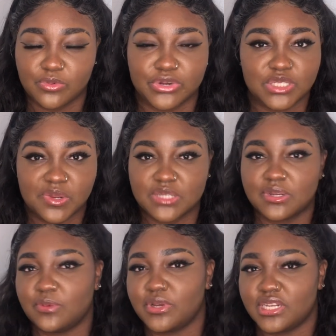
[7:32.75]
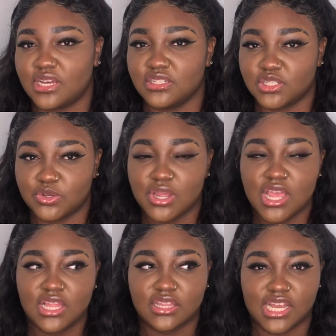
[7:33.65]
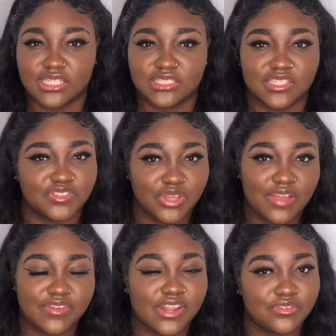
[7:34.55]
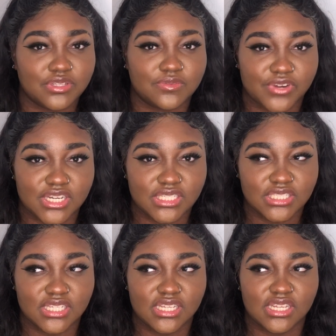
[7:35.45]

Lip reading: We're in 2021 now. So guys, if you have any of those friends,